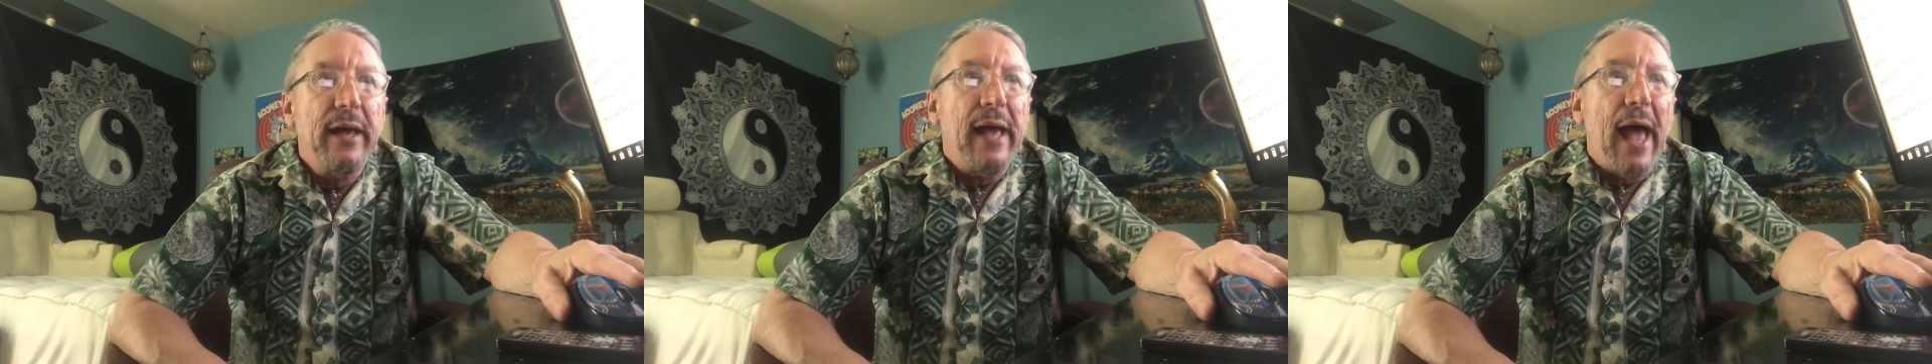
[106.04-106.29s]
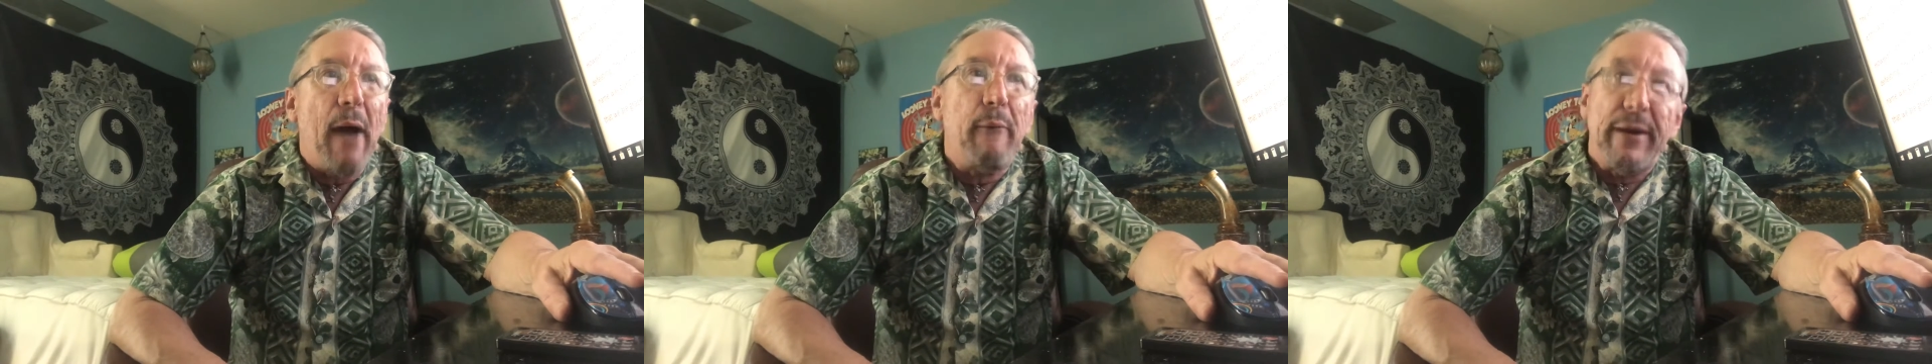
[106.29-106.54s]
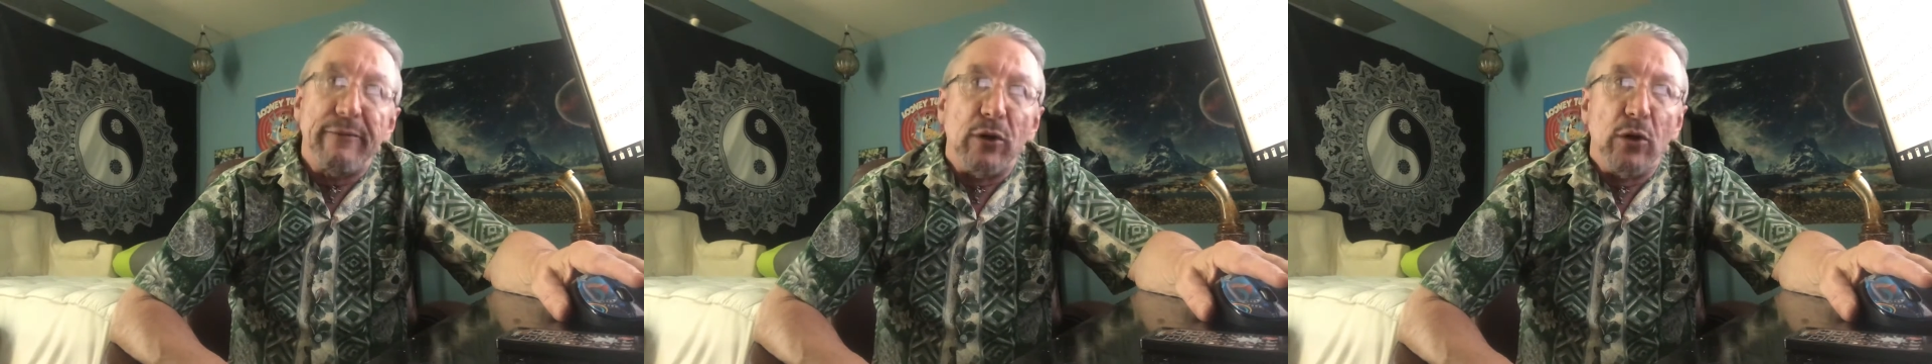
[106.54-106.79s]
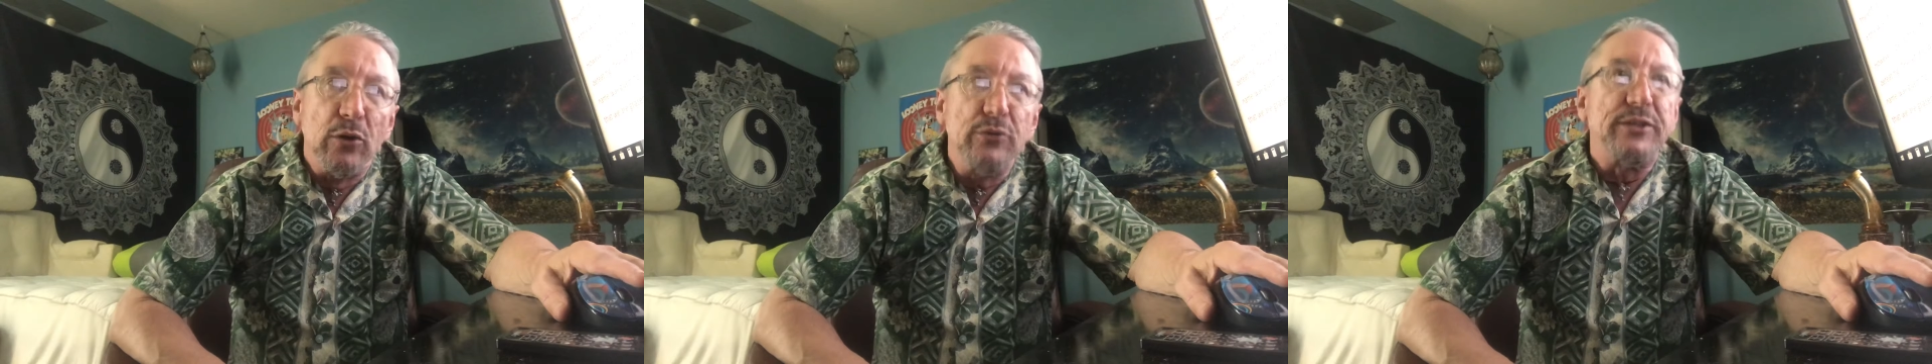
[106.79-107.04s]

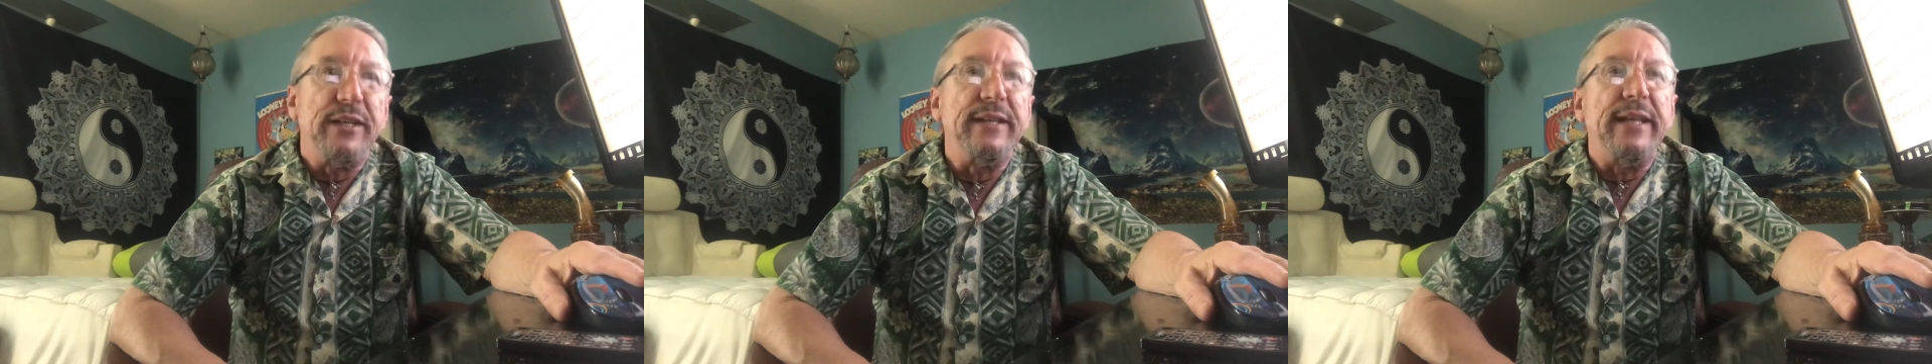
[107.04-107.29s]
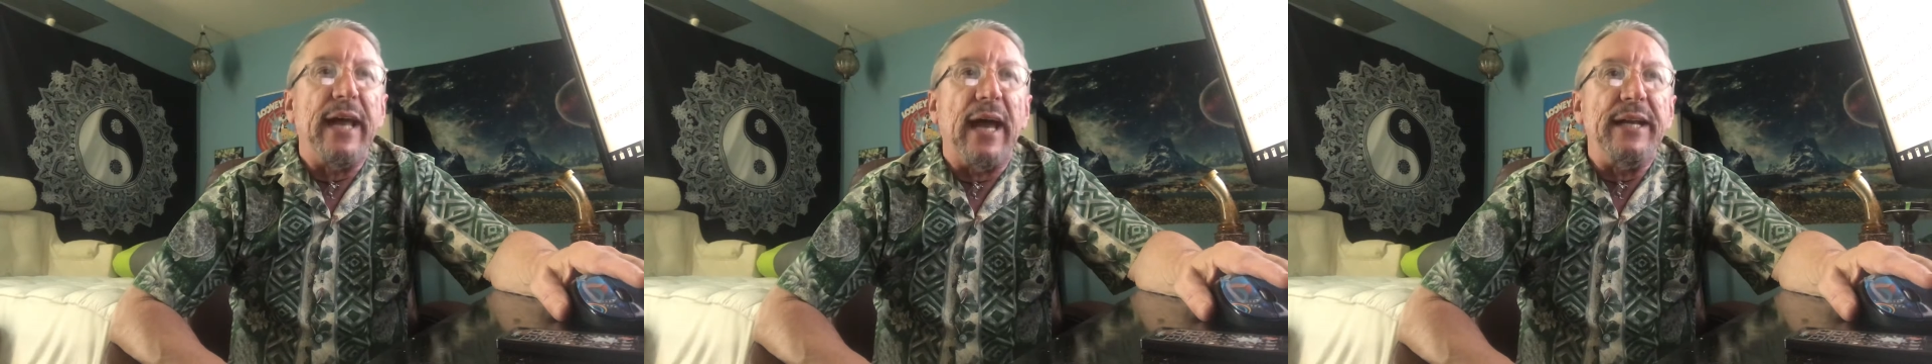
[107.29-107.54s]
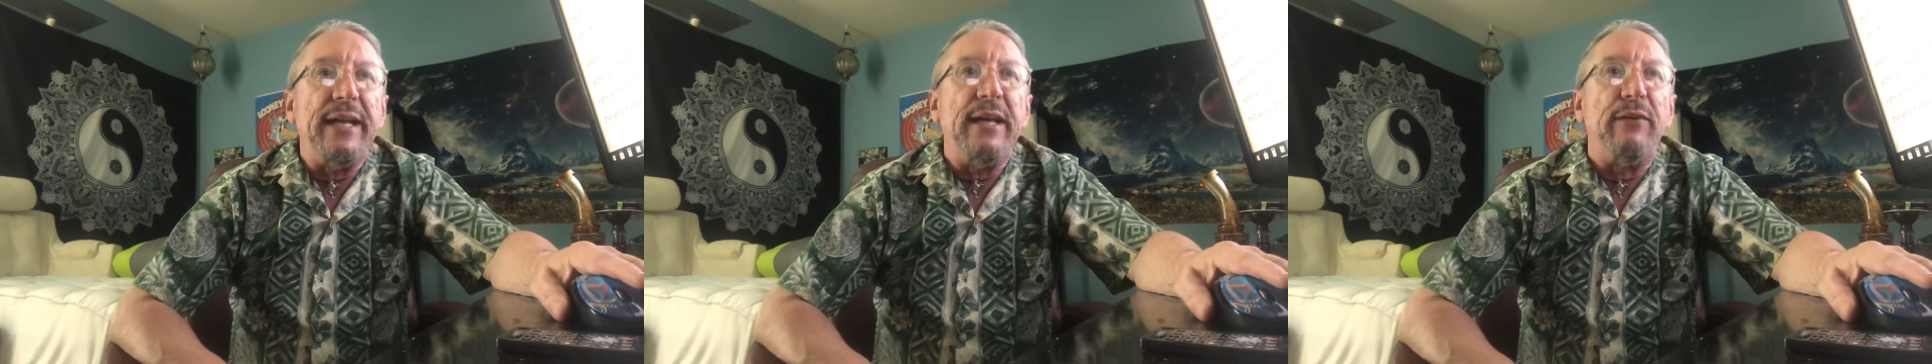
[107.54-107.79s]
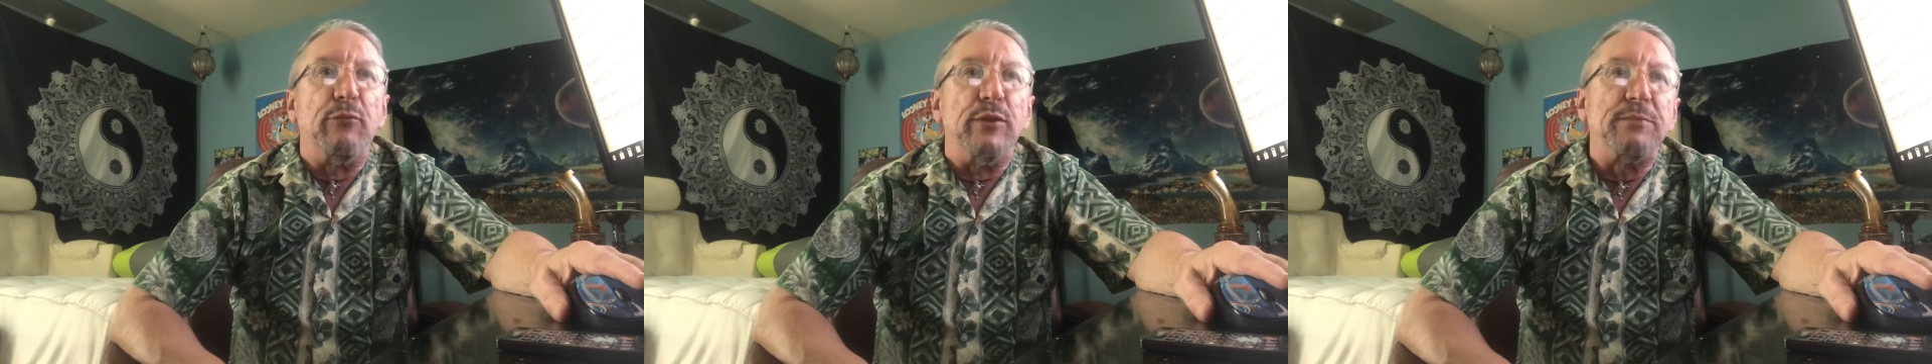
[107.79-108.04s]
However, losing the
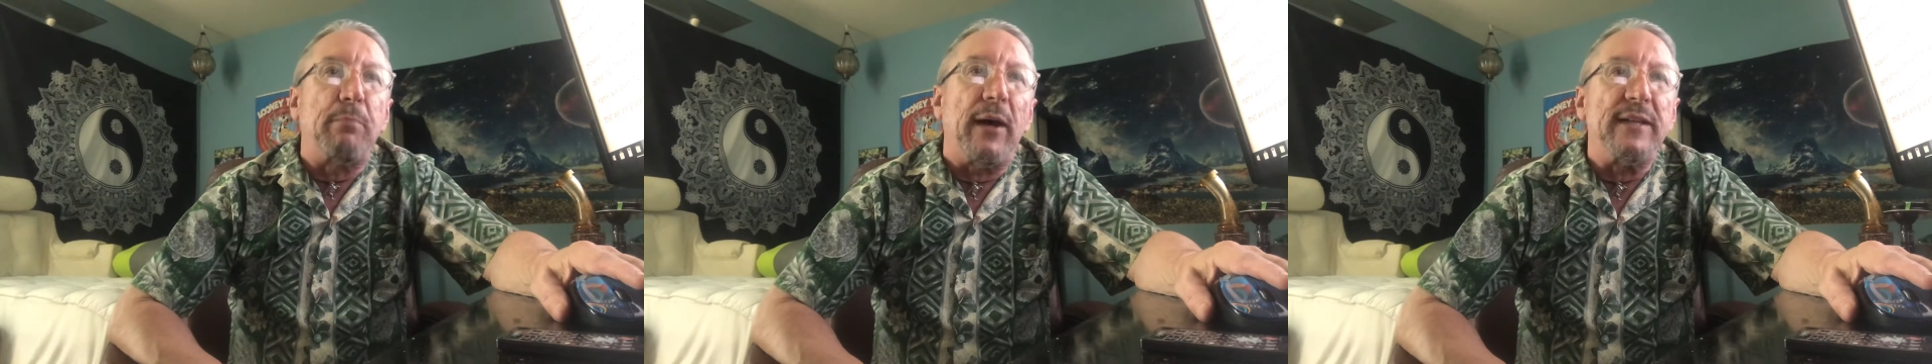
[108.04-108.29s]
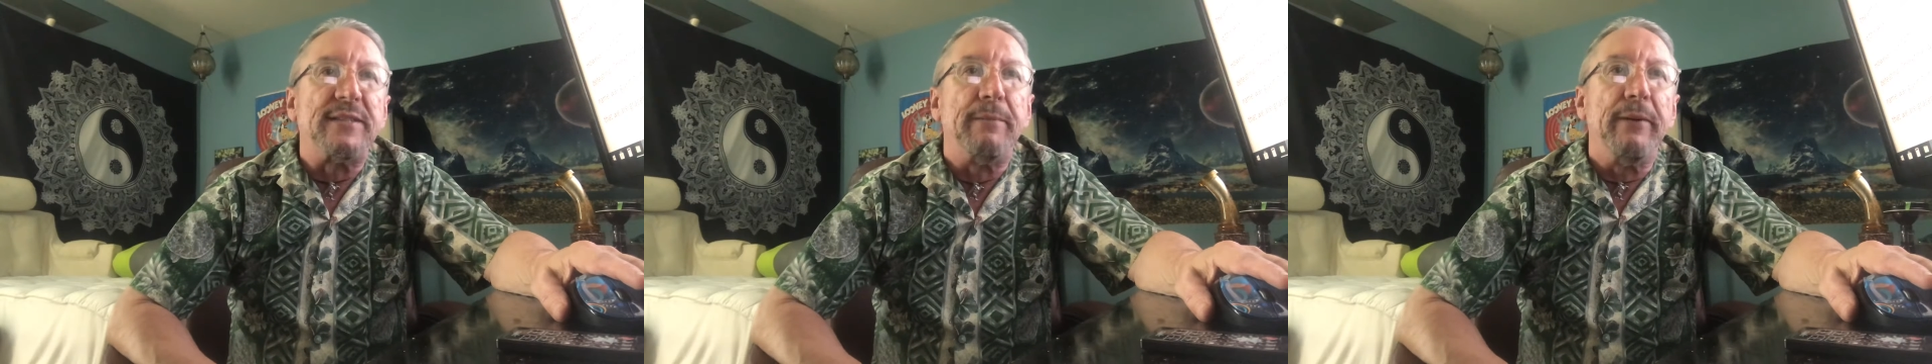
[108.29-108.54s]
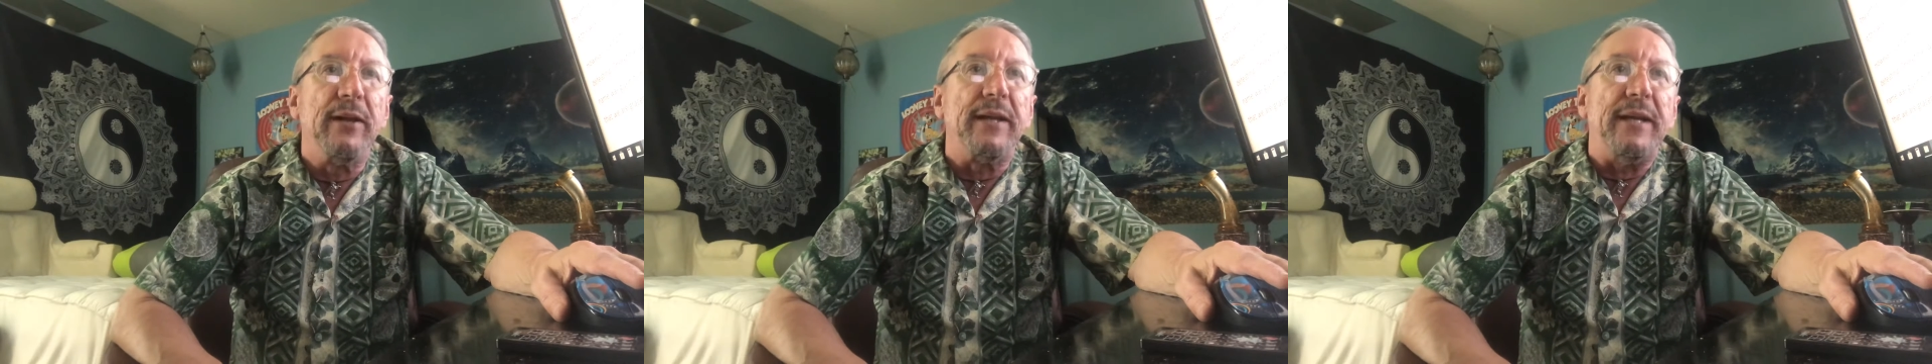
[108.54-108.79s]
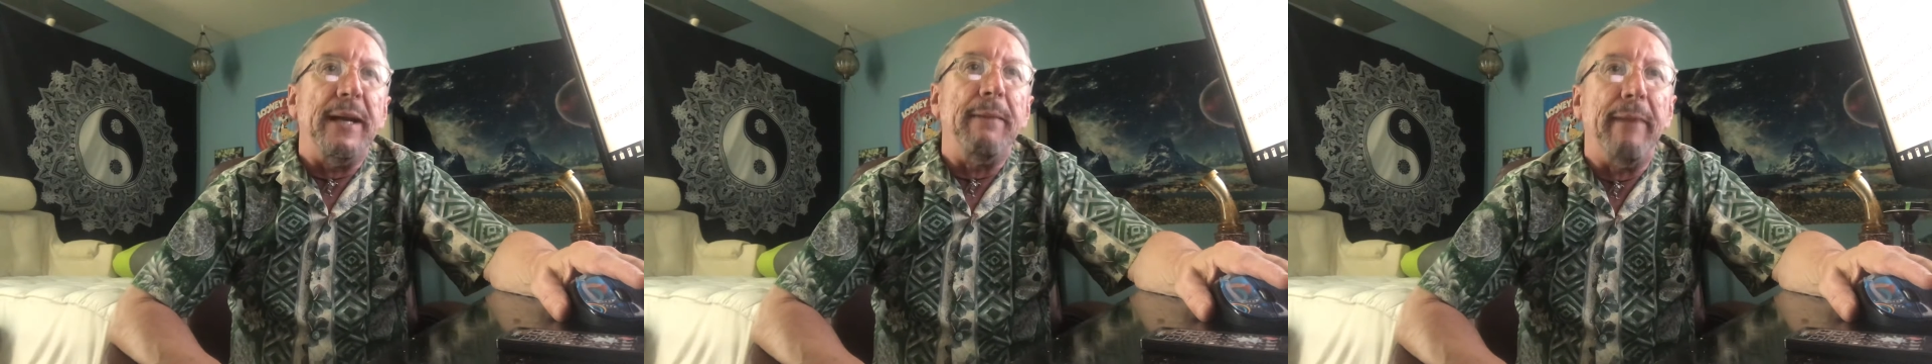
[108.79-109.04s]
idea of responsibility